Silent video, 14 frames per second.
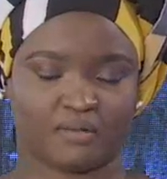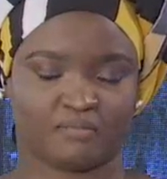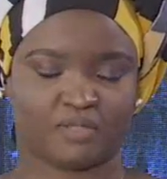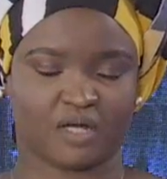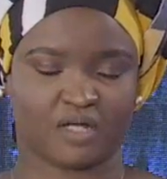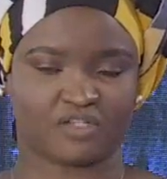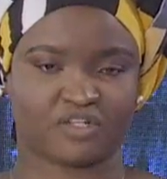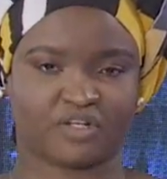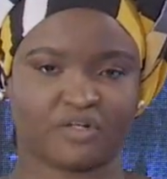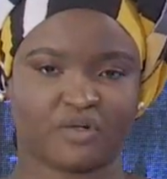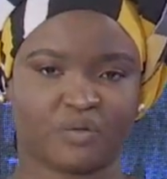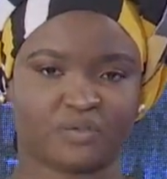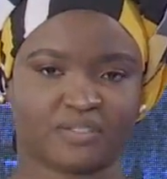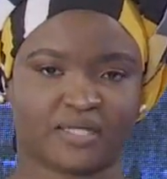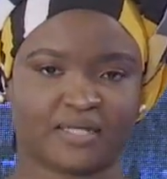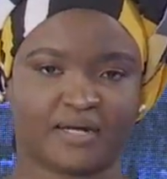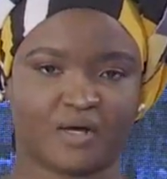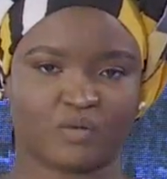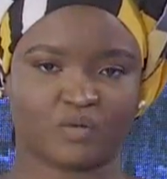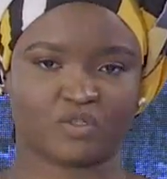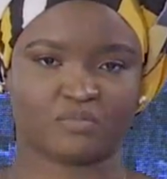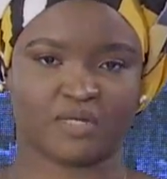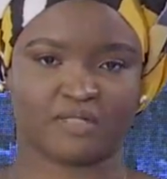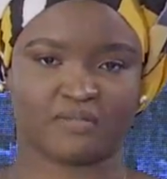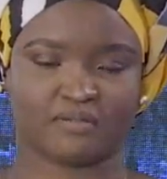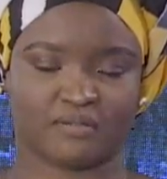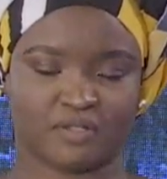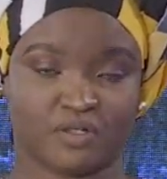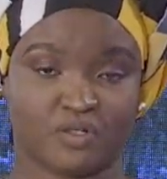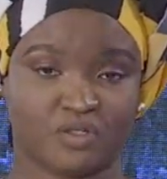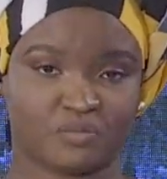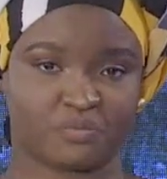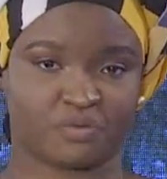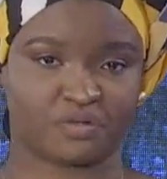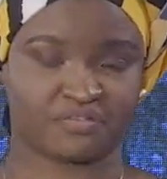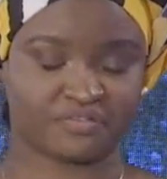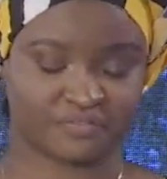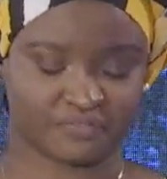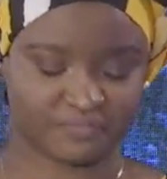I'm Darshan Hussein Al Usman. The news in brief.